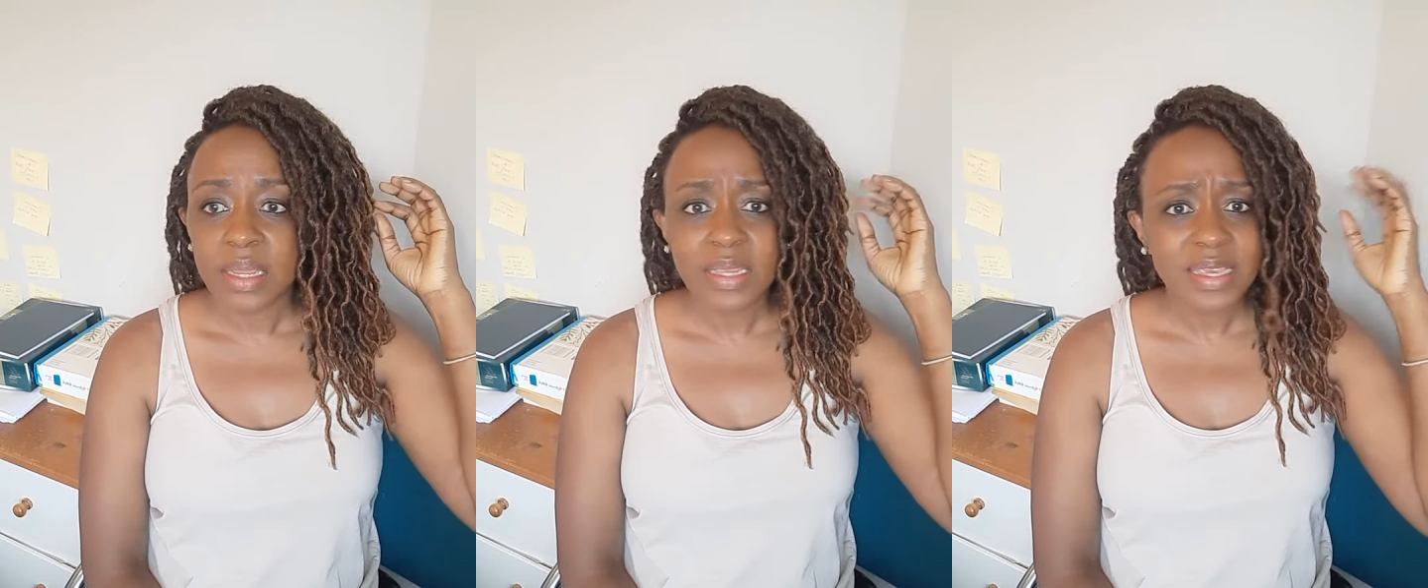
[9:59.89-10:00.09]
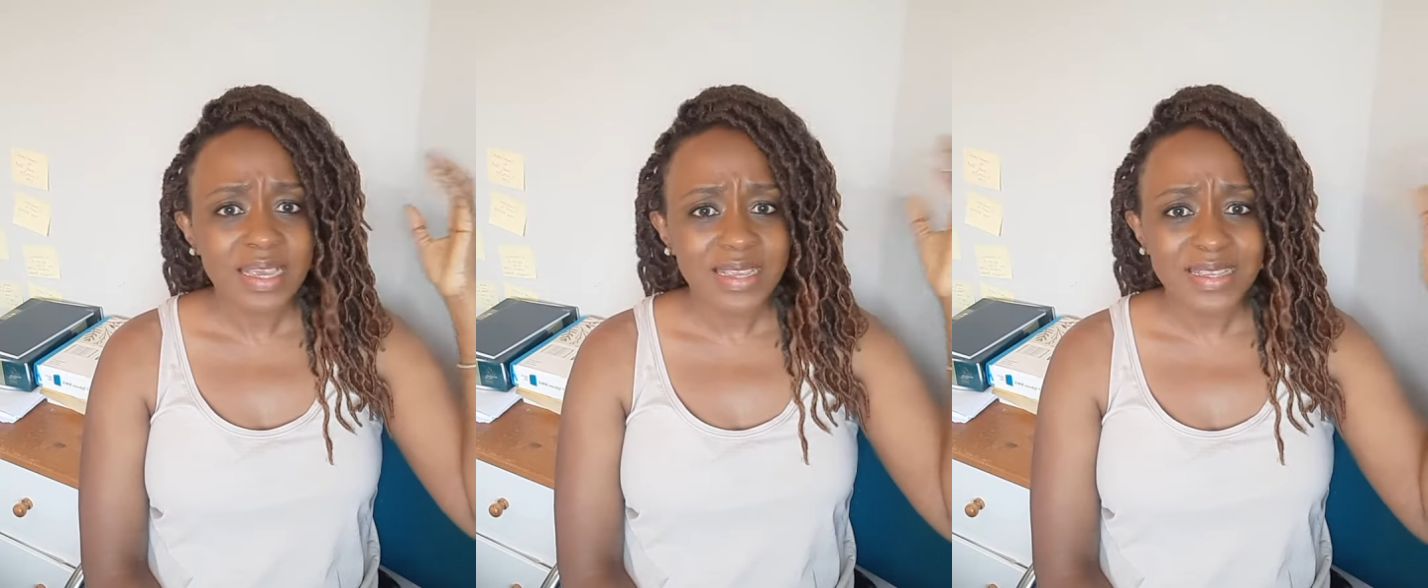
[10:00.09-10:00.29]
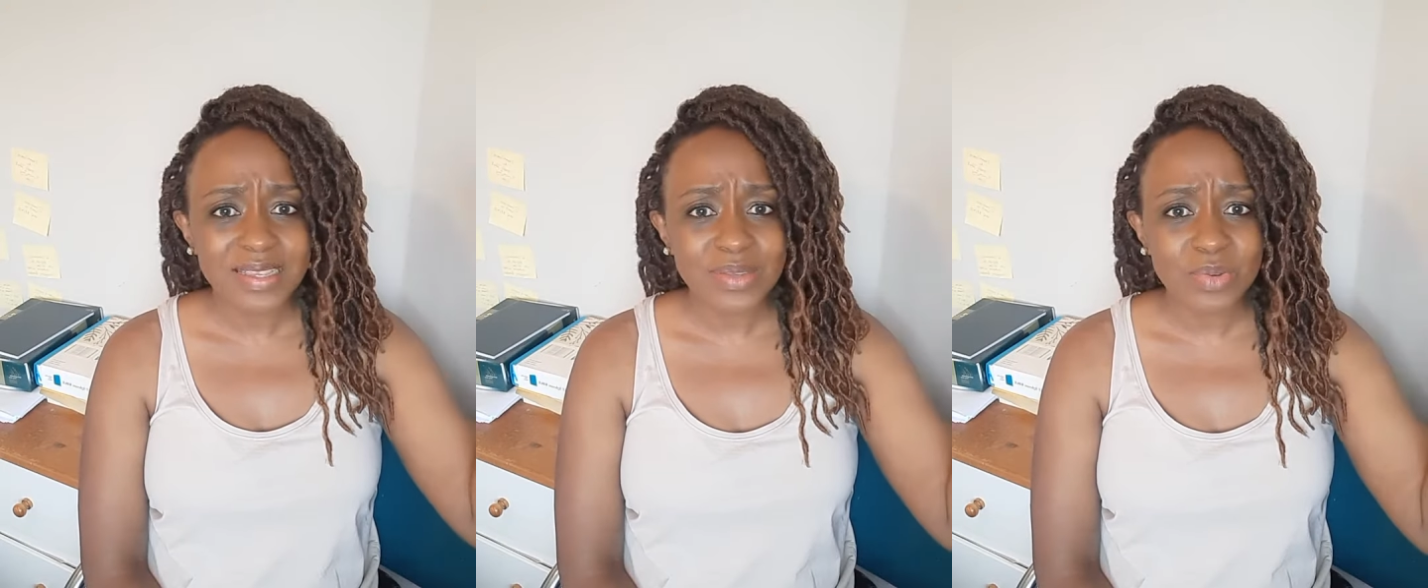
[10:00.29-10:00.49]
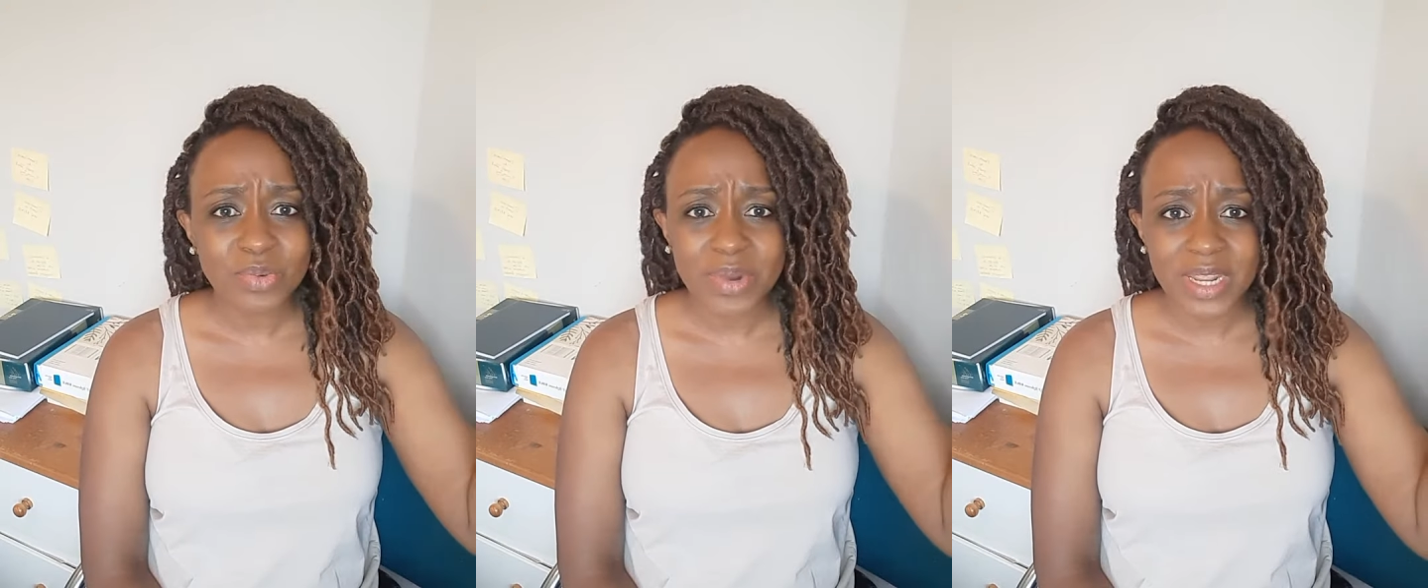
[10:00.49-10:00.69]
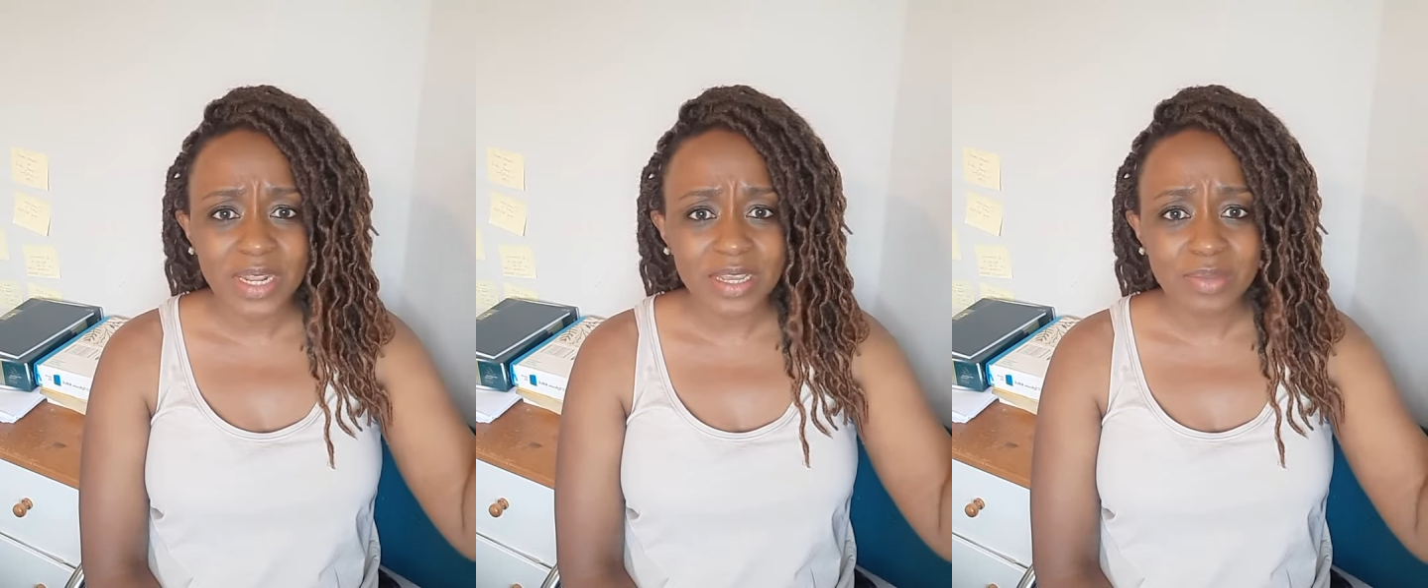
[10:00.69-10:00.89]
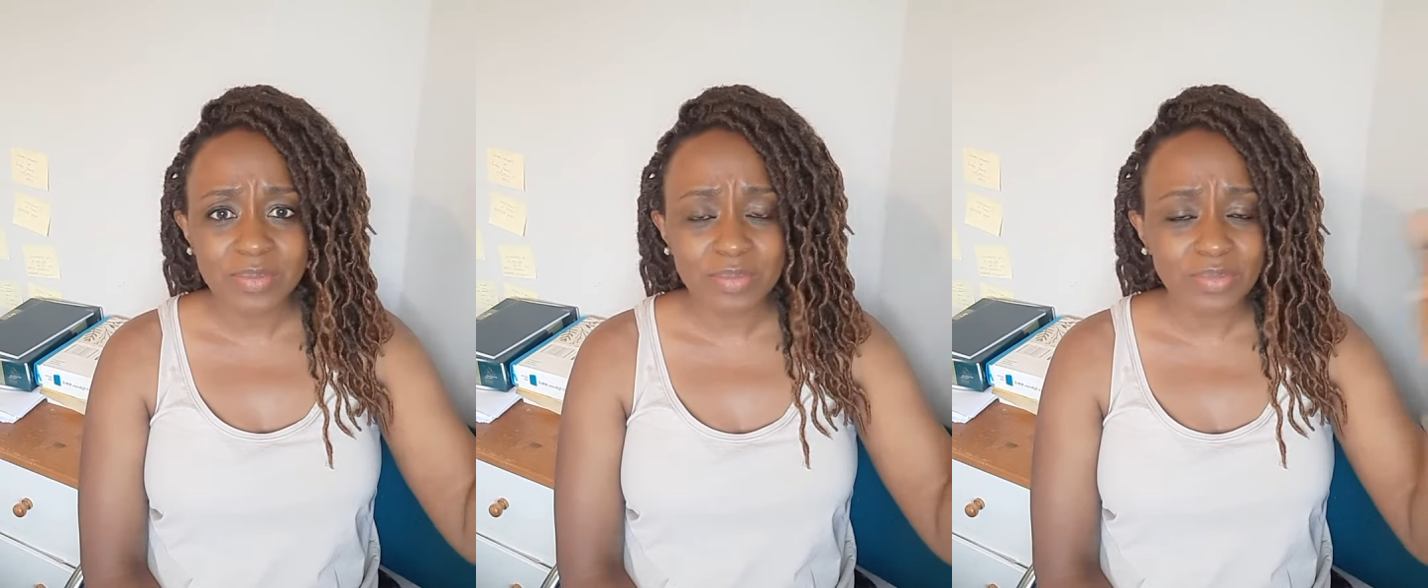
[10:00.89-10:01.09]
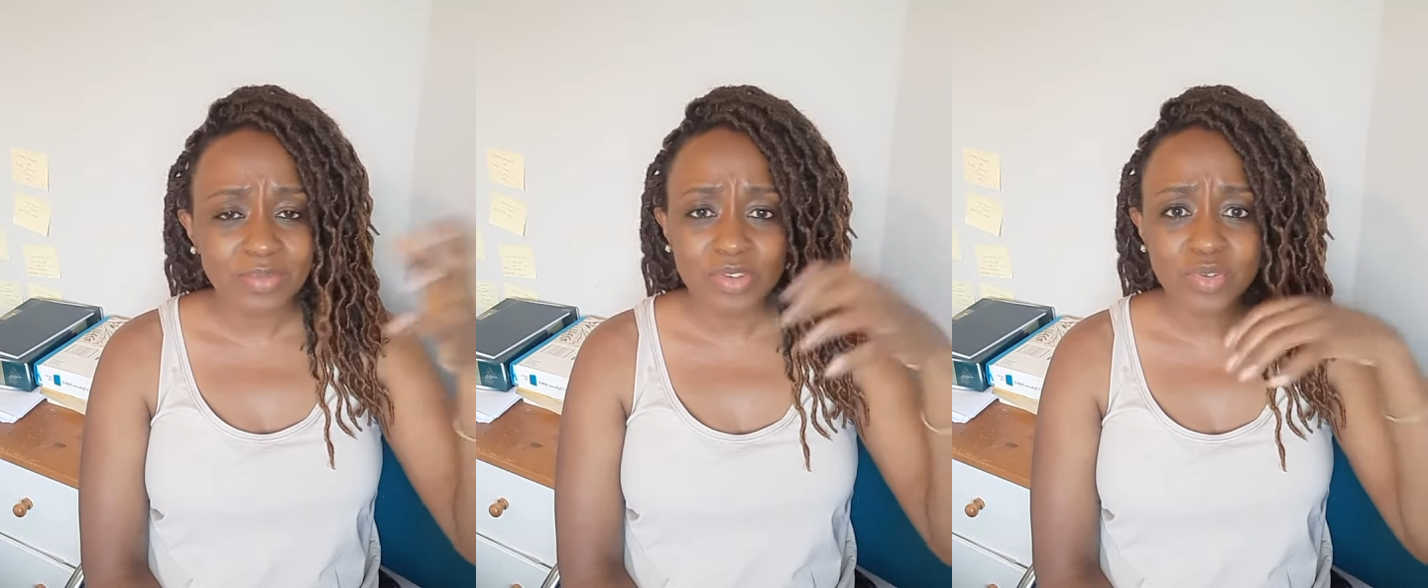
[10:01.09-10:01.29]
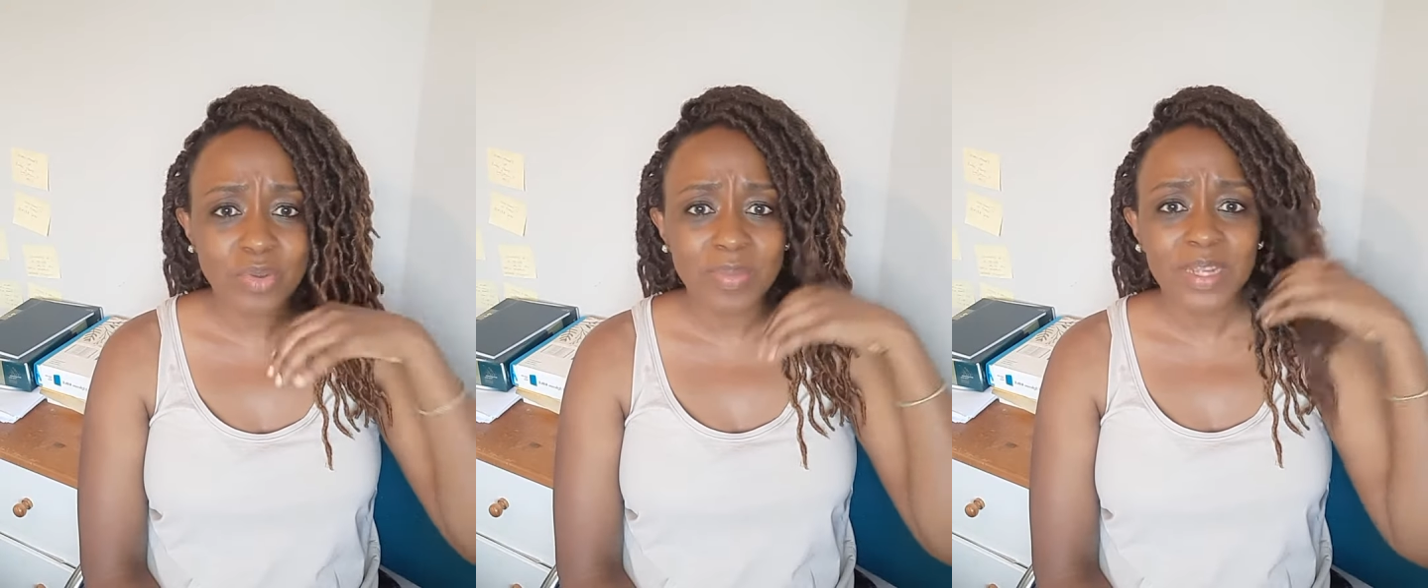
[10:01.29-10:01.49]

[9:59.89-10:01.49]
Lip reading: yes, greater, you know,